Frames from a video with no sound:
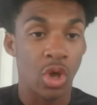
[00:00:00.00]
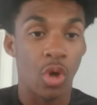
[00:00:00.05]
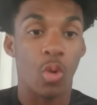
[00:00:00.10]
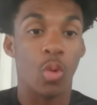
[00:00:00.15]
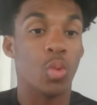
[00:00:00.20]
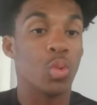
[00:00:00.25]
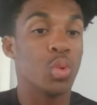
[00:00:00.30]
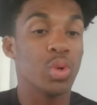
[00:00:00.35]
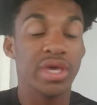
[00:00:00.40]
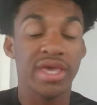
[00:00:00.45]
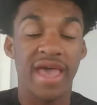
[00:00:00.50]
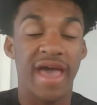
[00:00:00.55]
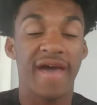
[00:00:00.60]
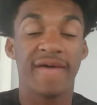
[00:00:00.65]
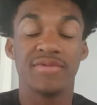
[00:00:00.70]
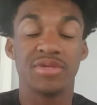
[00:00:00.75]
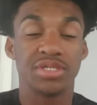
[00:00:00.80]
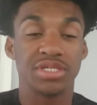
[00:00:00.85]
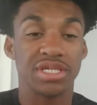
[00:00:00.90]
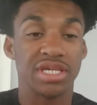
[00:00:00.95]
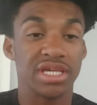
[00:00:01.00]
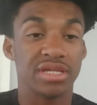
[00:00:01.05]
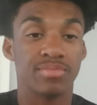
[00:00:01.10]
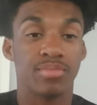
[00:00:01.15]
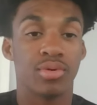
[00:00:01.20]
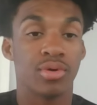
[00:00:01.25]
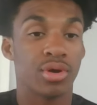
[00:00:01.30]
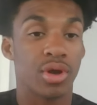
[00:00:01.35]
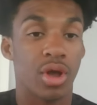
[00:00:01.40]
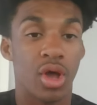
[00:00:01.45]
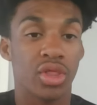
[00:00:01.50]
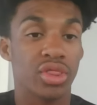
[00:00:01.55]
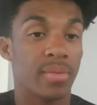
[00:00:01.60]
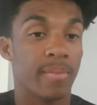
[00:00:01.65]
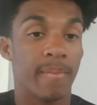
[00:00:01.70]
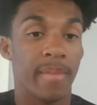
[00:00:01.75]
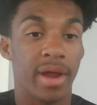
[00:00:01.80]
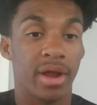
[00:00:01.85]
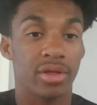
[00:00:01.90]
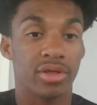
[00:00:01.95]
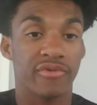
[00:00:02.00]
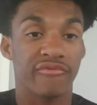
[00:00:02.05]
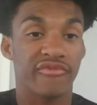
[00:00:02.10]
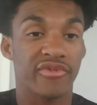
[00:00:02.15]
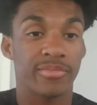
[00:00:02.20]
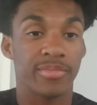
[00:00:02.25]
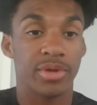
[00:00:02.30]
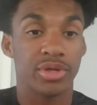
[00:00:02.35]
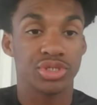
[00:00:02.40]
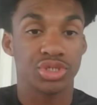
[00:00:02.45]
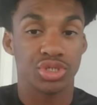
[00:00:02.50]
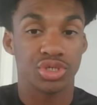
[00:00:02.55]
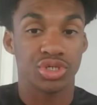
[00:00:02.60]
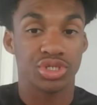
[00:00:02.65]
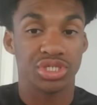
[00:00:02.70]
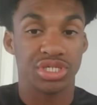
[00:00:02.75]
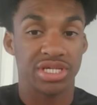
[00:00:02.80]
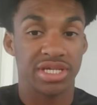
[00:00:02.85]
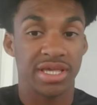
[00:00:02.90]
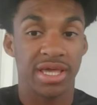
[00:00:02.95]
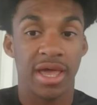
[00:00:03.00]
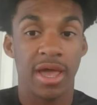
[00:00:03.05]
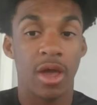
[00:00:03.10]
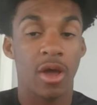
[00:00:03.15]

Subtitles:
we have seen put on the Maryland football jersey